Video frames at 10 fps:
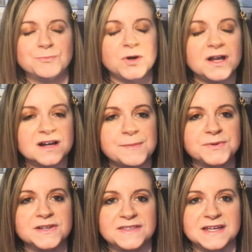put a couple
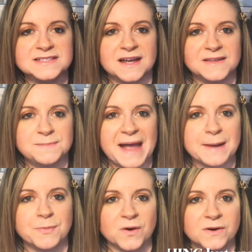of things on the
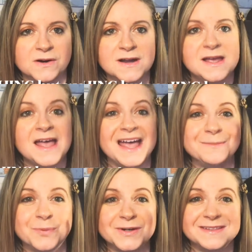back burner and
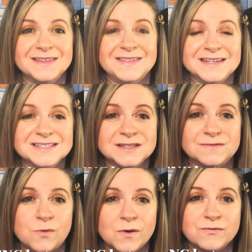put the things at the
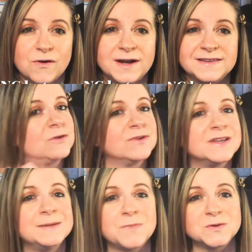forefront that you're
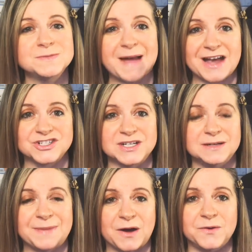really most passionate
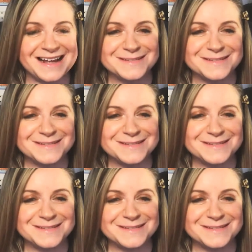about.